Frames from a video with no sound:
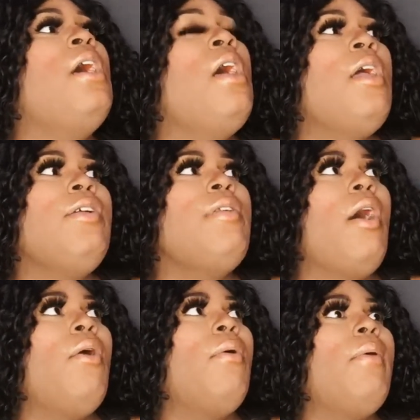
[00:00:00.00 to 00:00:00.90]
you
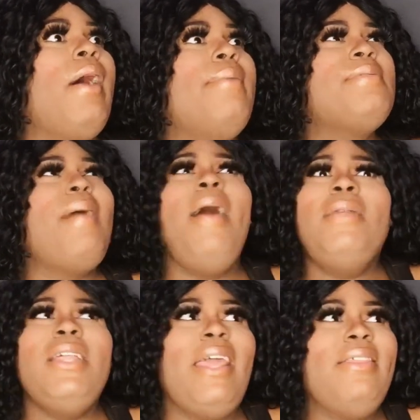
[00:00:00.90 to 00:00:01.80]
know, it was
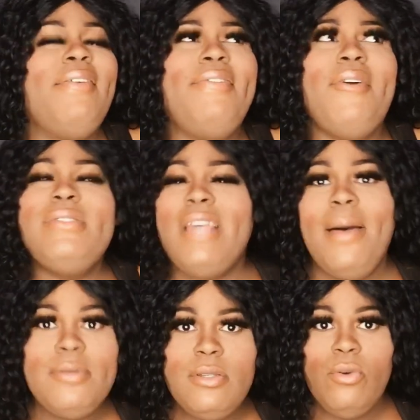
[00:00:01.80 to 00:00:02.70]
probably like the first
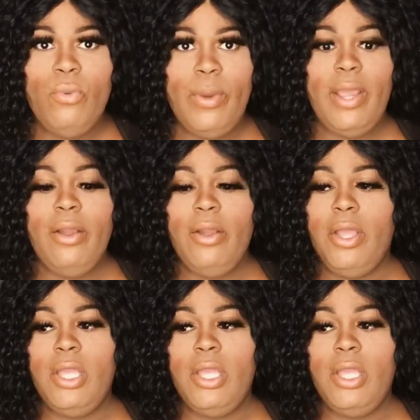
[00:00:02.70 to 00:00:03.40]
episode where,